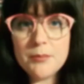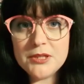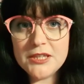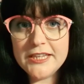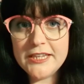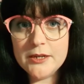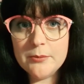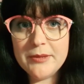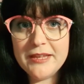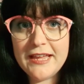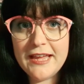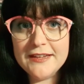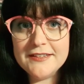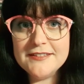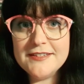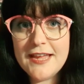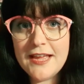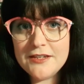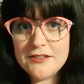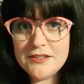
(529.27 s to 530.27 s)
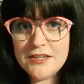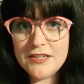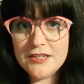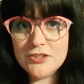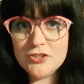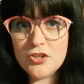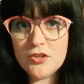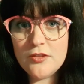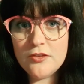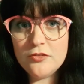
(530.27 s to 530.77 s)
Thumbelina began
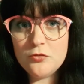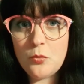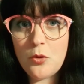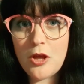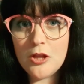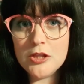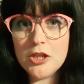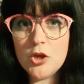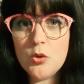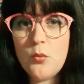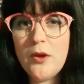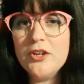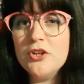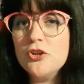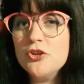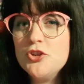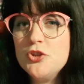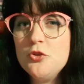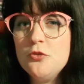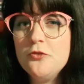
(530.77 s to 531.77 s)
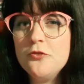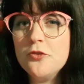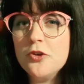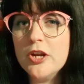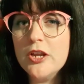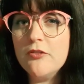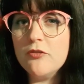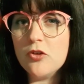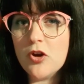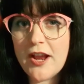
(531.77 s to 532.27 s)
tending to the swallow when her two
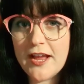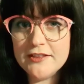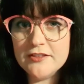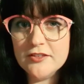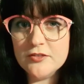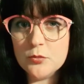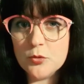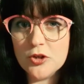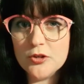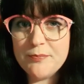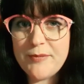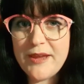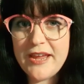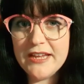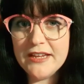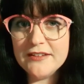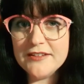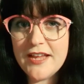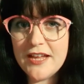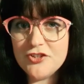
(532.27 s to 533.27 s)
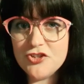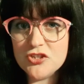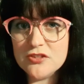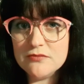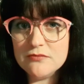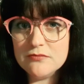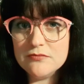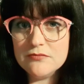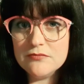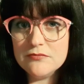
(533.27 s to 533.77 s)
furry friends weren't paying
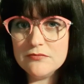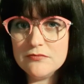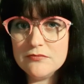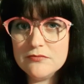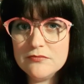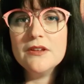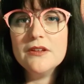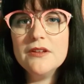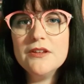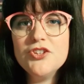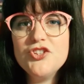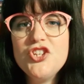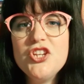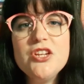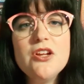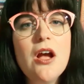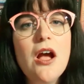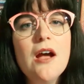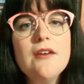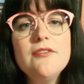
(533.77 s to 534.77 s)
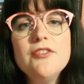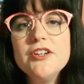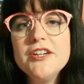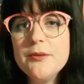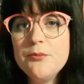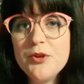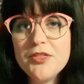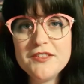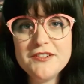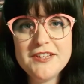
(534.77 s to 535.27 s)
attention. She
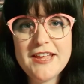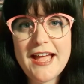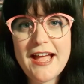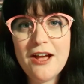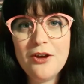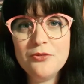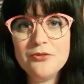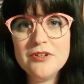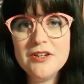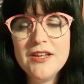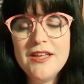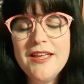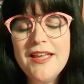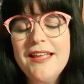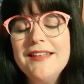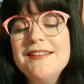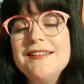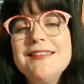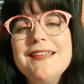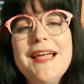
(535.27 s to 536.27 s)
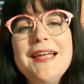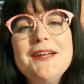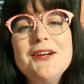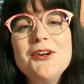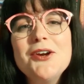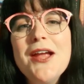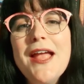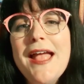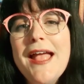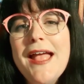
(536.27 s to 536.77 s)
covered him with down and
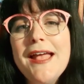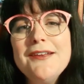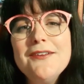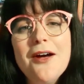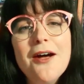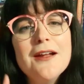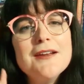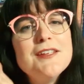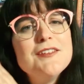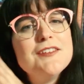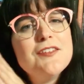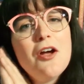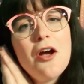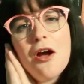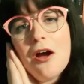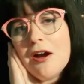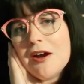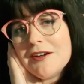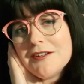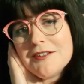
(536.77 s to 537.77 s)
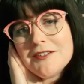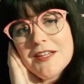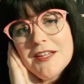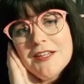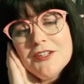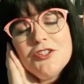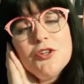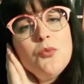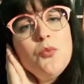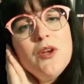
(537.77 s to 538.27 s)
lay her head on his heart
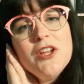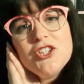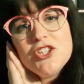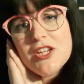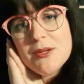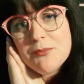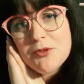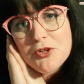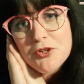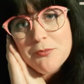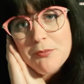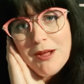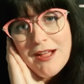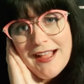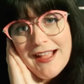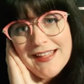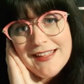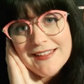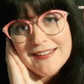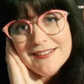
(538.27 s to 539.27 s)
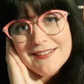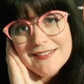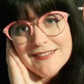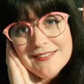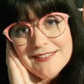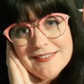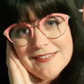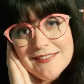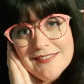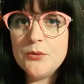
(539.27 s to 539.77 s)
to wish him goodbye.
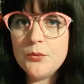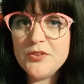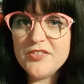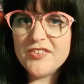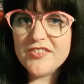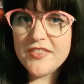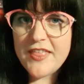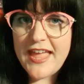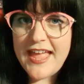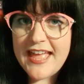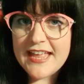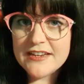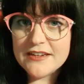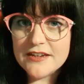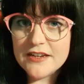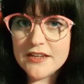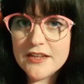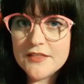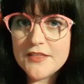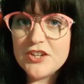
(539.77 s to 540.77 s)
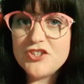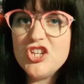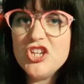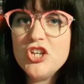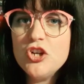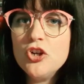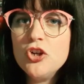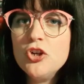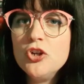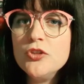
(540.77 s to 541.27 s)
And it was then
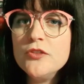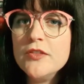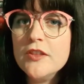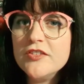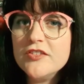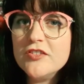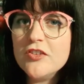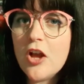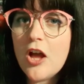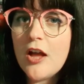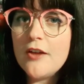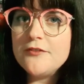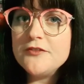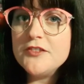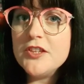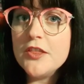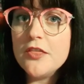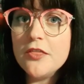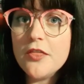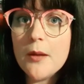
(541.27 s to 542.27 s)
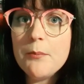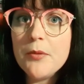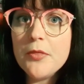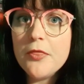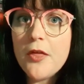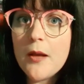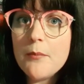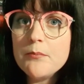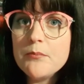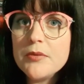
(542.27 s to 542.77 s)
that she heard the soft
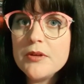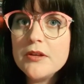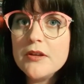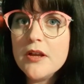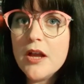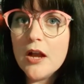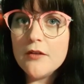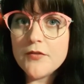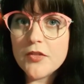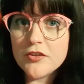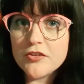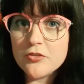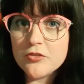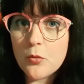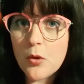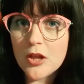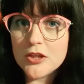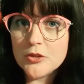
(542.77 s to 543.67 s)
thump-thump of the